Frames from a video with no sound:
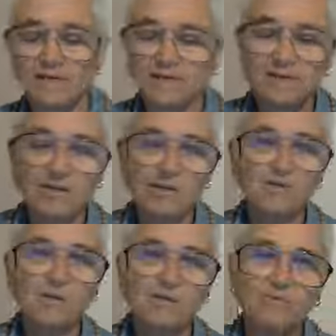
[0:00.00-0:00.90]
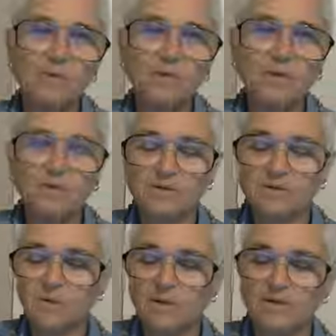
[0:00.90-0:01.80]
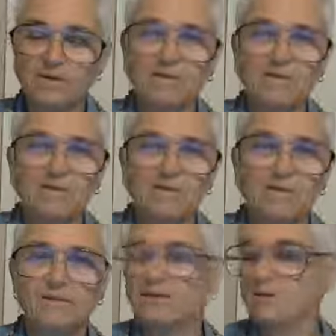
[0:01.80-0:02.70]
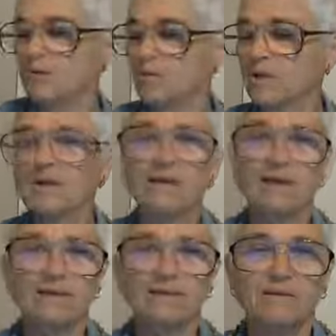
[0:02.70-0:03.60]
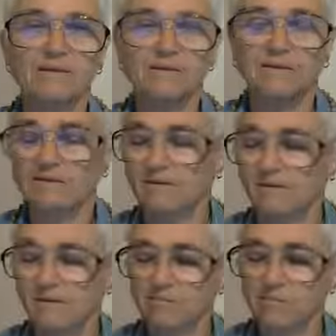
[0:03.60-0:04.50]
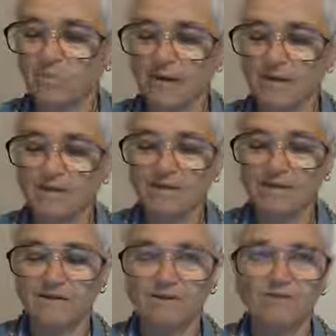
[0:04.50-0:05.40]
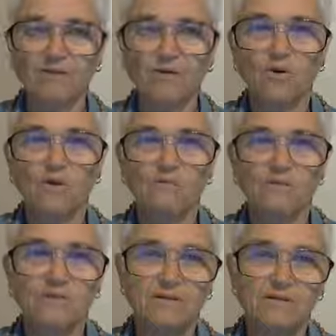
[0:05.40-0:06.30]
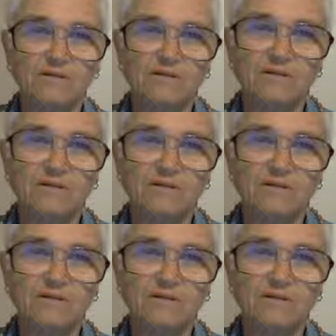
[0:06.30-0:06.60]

So that's when Draupadi was being humiliated by the Kauravas